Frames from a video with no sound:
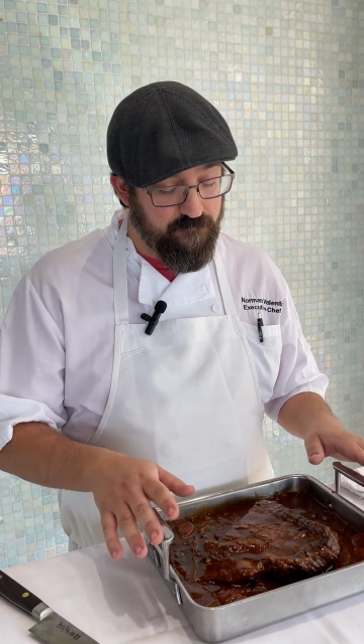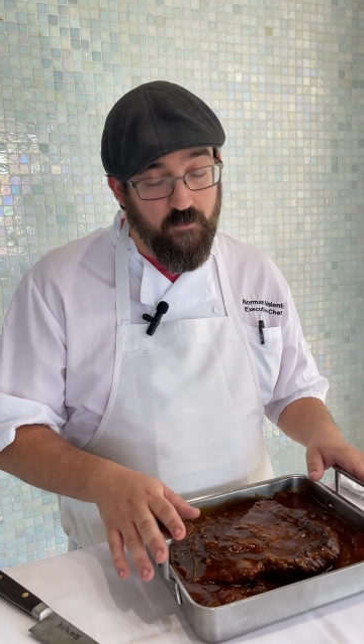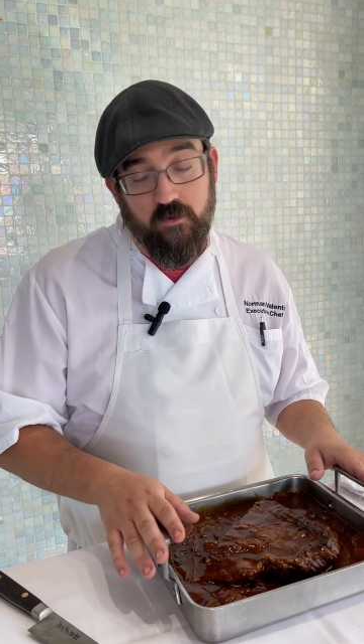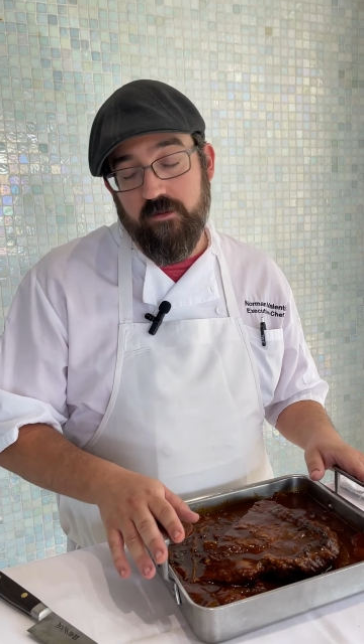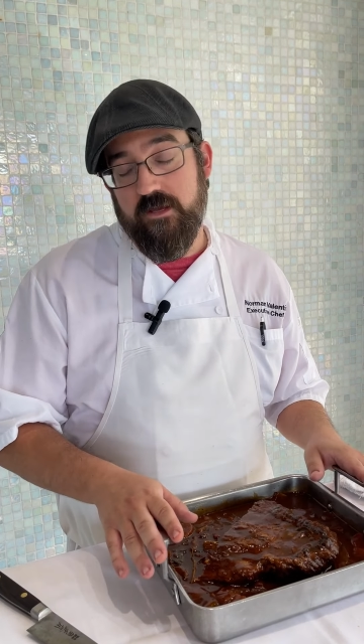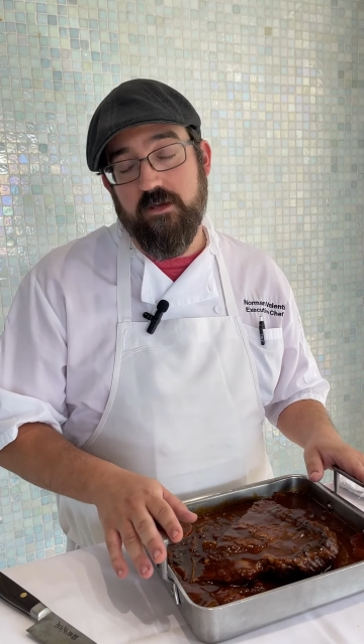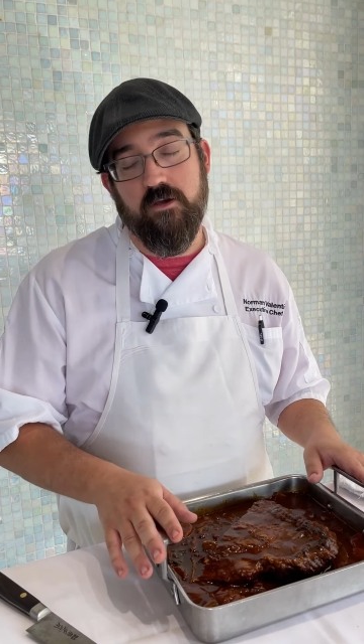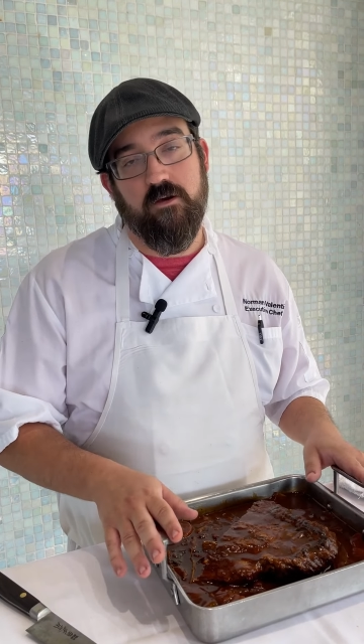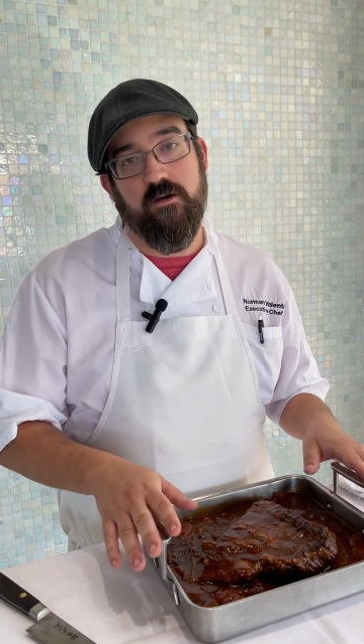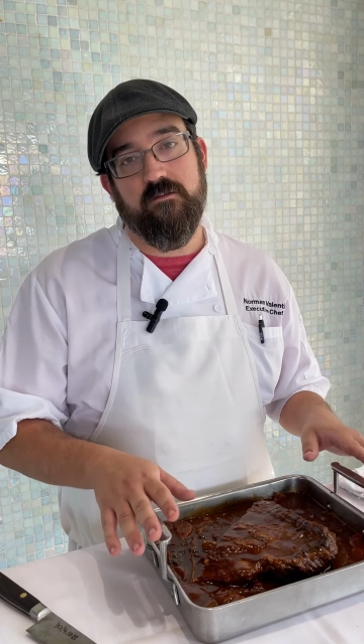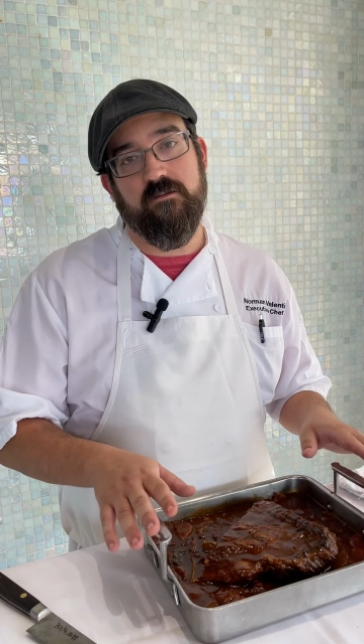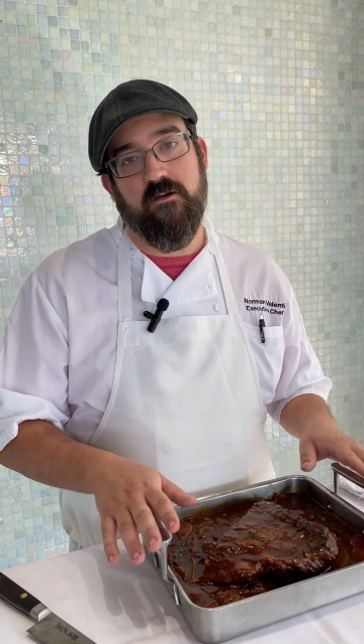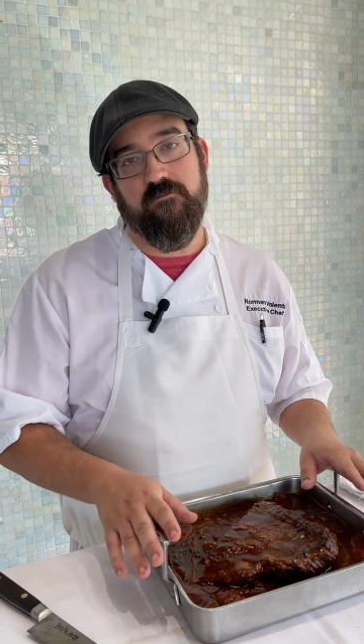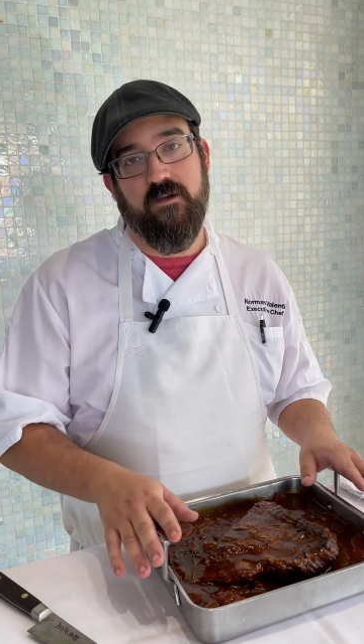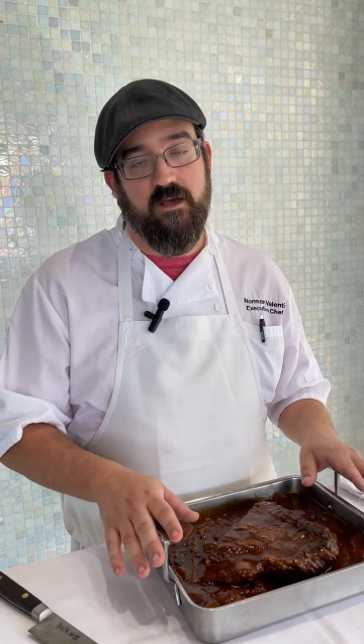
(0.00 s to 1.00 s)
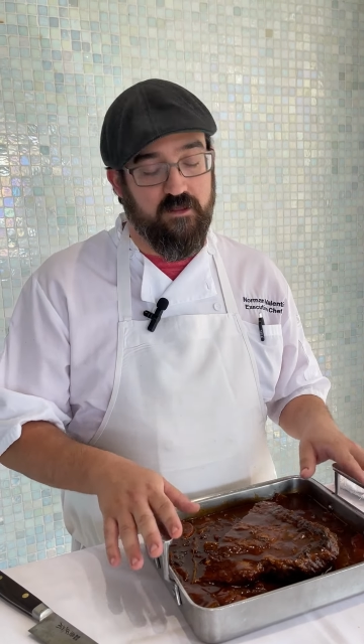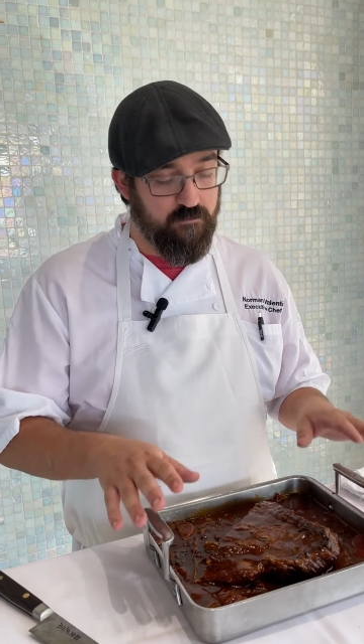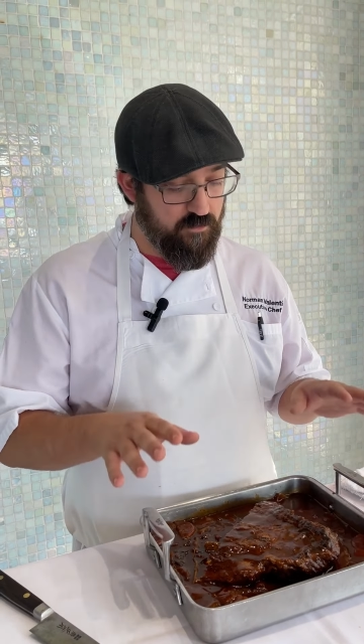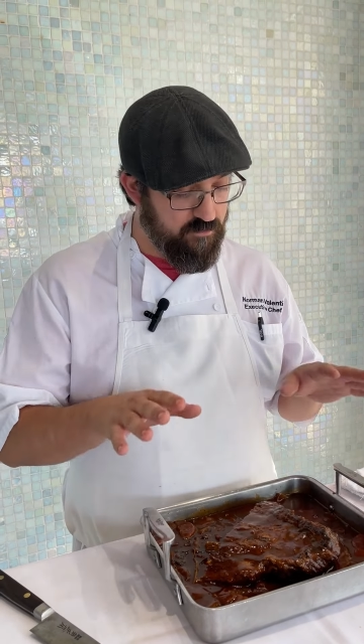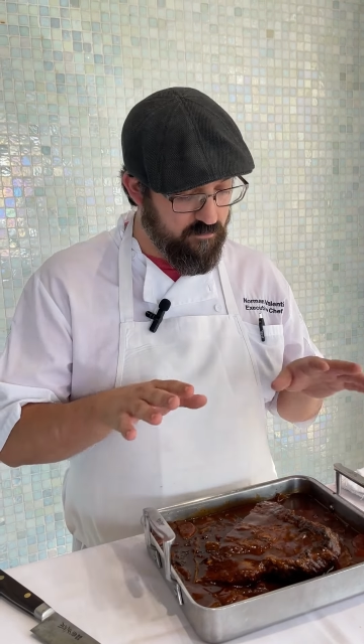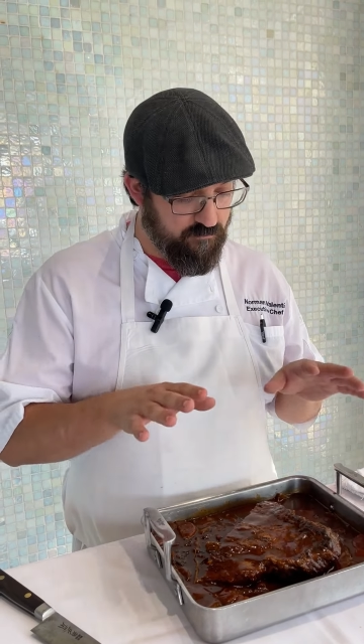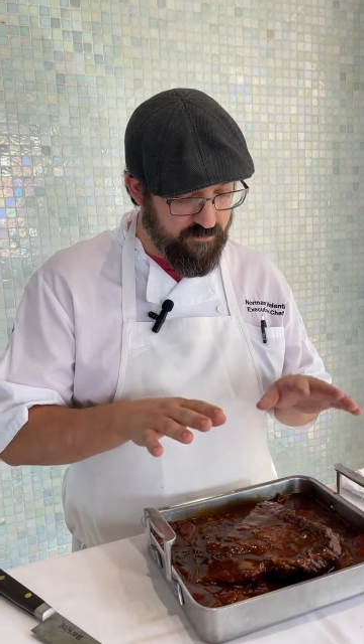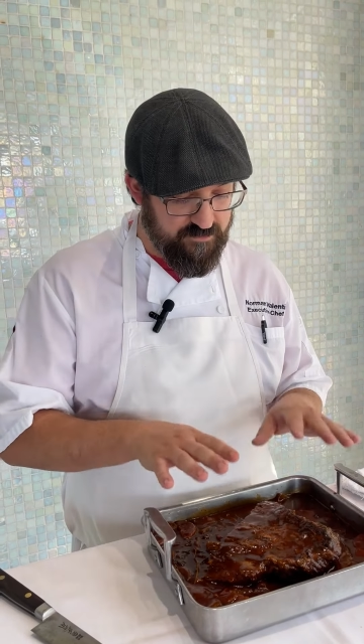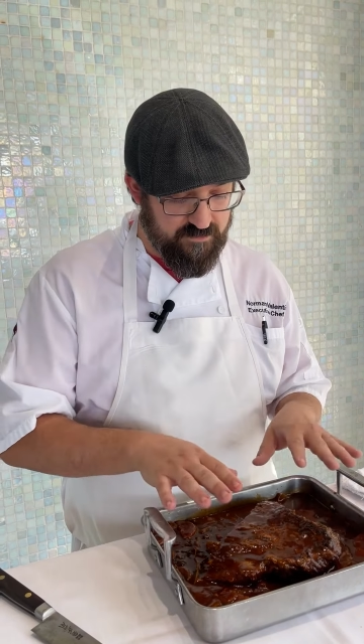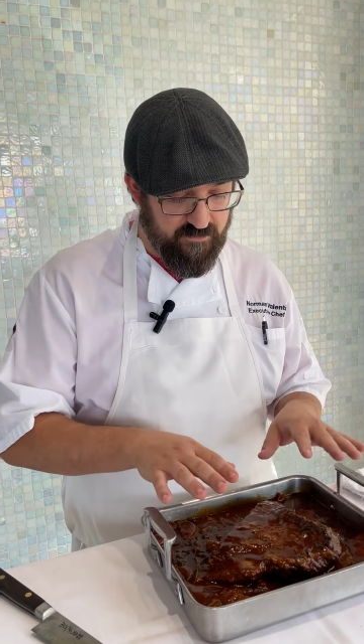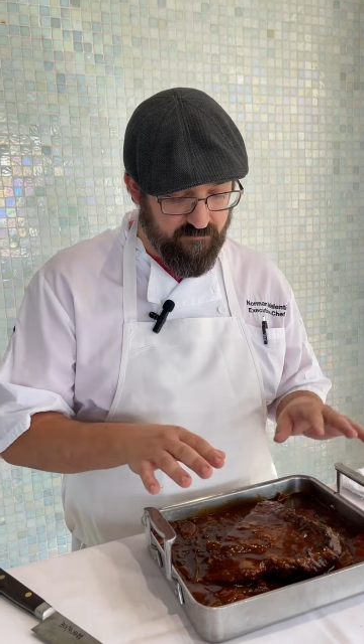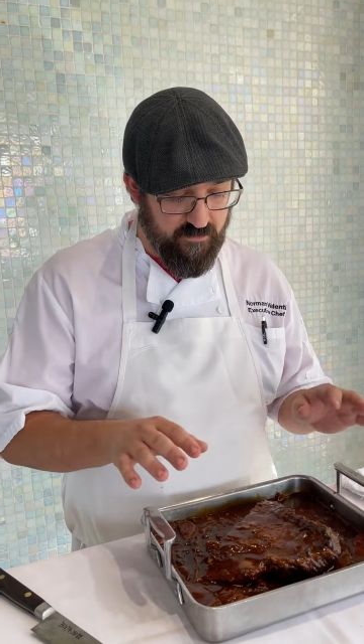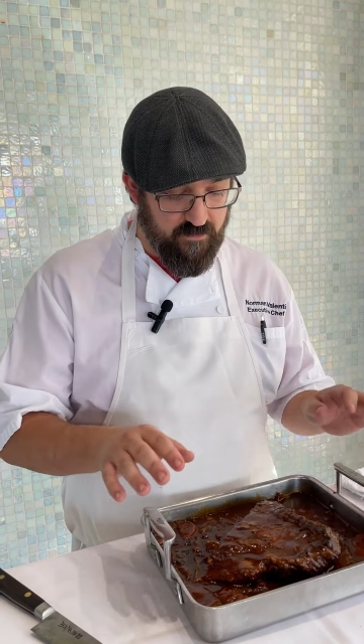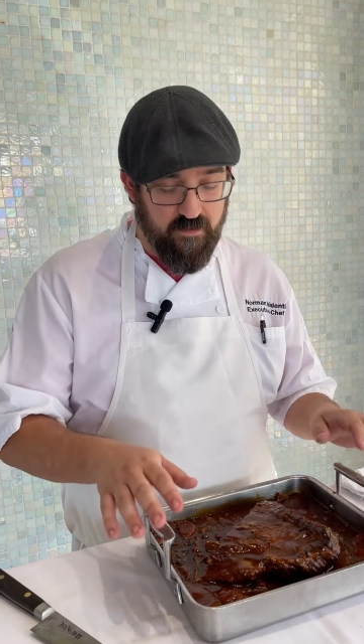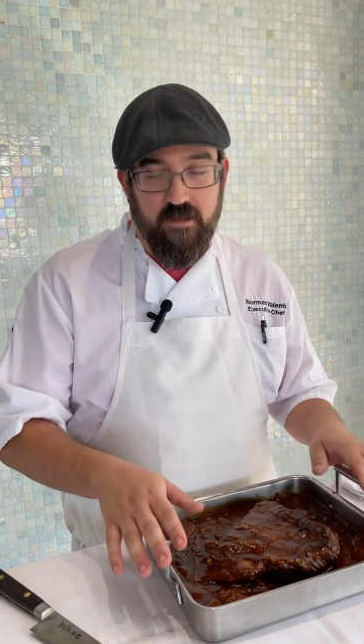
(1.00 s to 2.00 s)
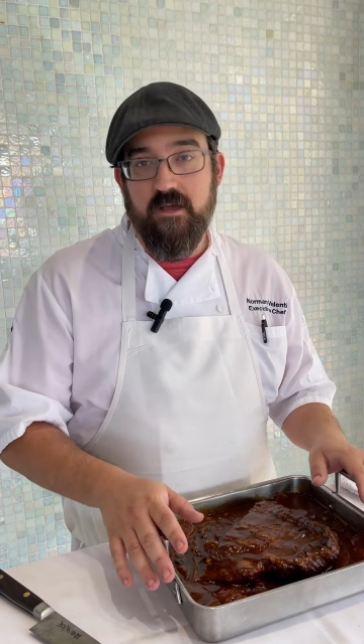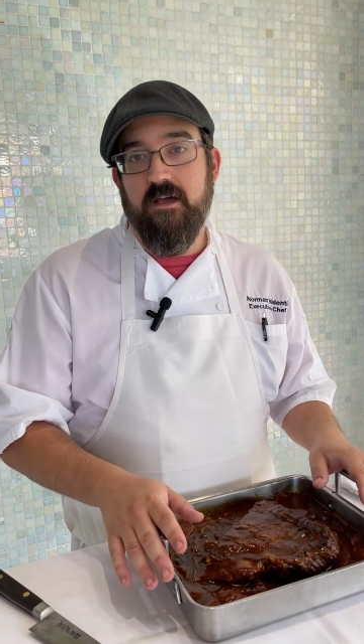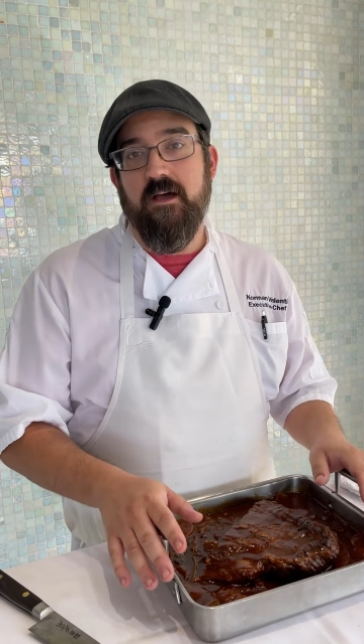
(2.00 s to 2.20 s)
fully cooked available. You'll receive it